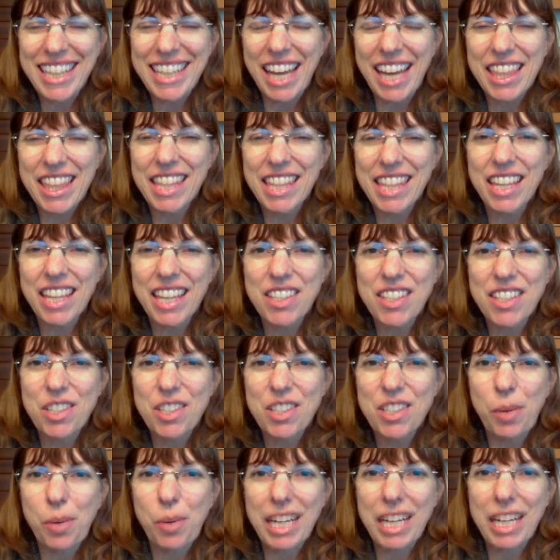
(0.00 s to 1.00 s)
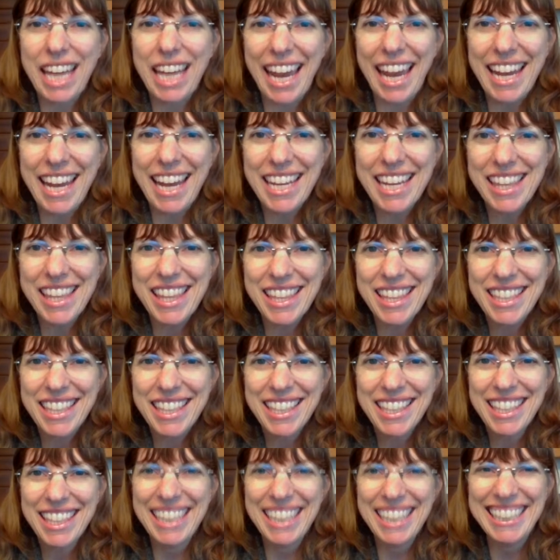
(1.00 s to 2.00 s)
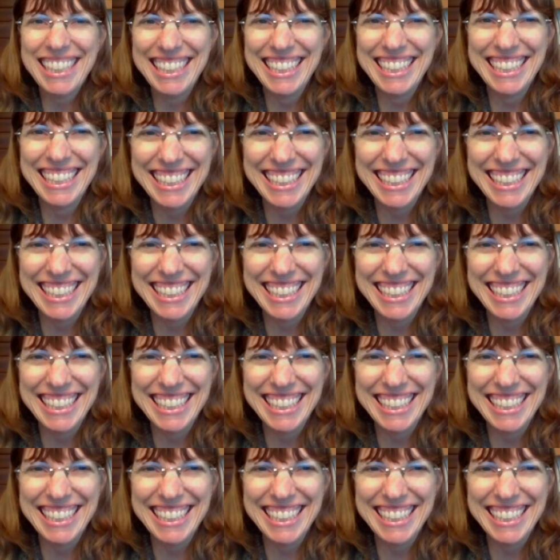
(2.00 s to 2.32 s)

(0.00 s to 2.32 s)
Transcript: I think that's the 28th.